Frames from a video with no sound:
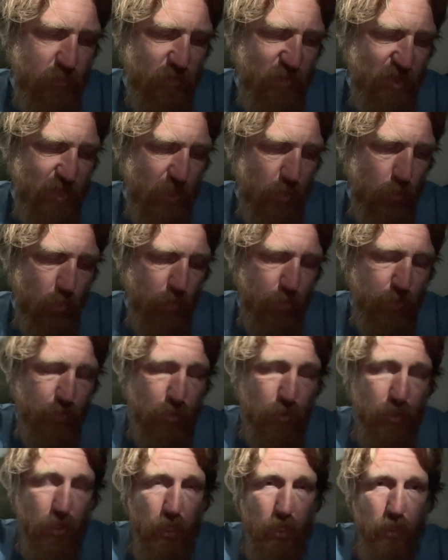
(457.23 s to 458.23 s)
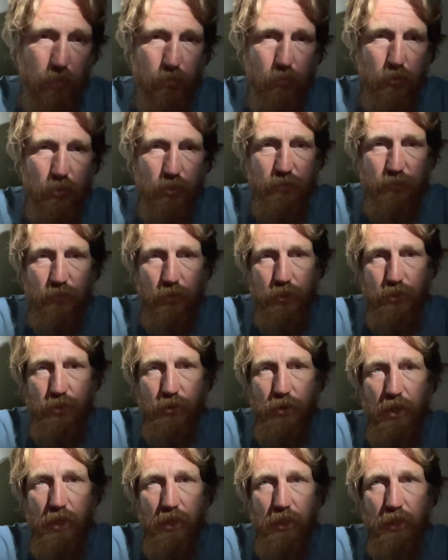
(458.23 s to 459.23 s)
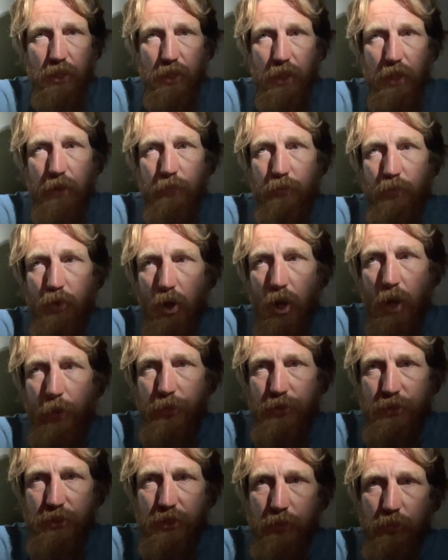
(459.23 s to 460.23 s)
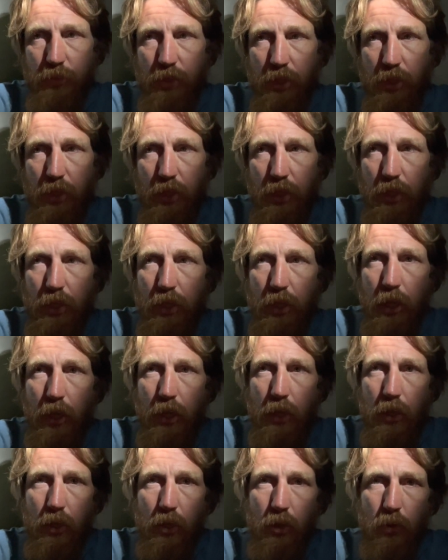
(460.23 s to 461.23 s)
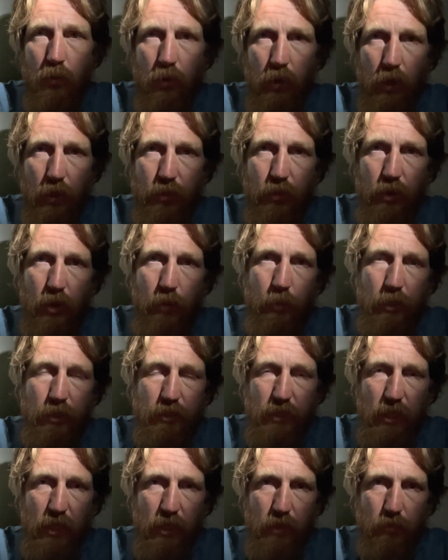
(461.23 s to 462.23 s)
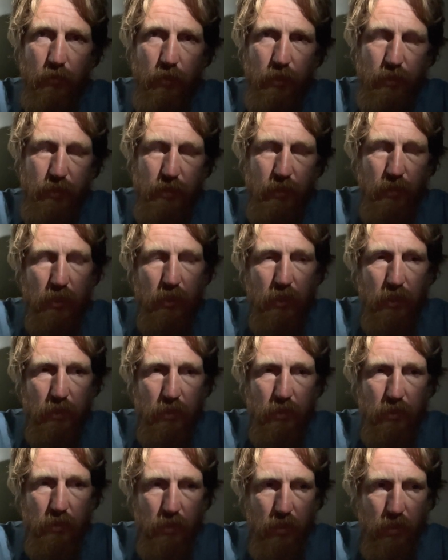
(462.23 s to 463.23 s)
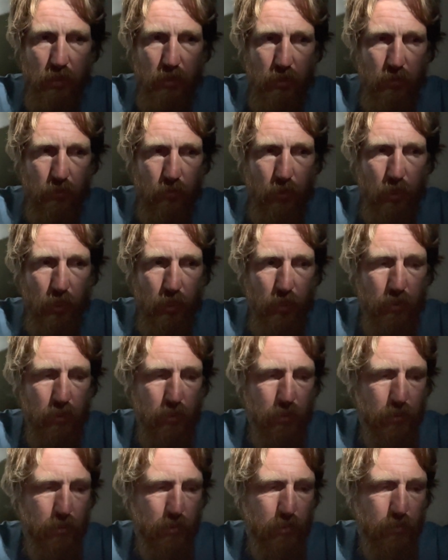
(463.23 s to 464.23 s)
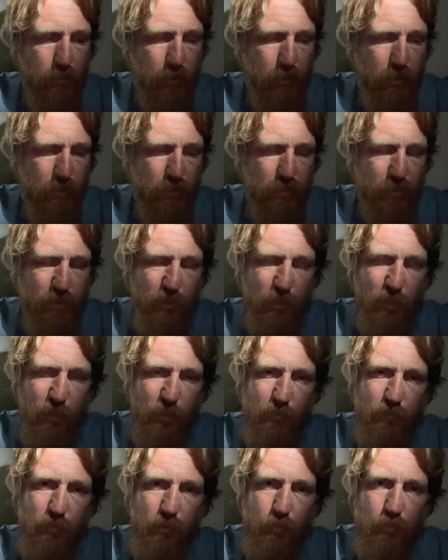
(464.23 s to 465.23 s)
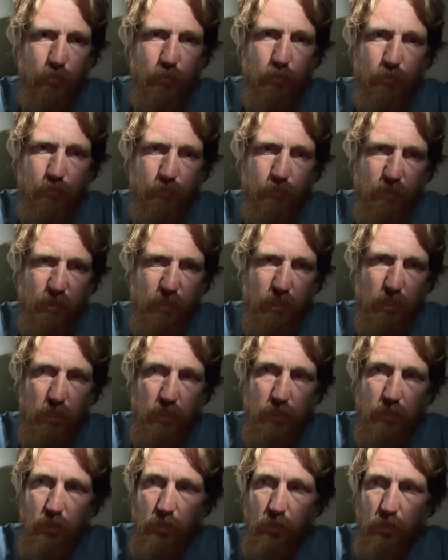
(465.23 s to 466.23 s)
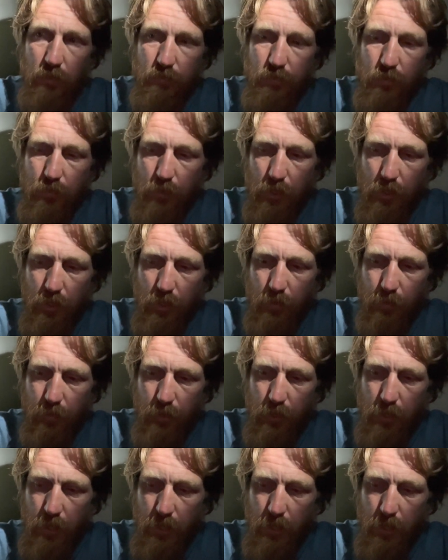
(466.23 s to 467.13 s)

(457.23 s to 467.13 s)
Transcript: day 139 was frustrating. It promised to be what I thought Montana was, and then rain, because you know the CDT loves to rain on me.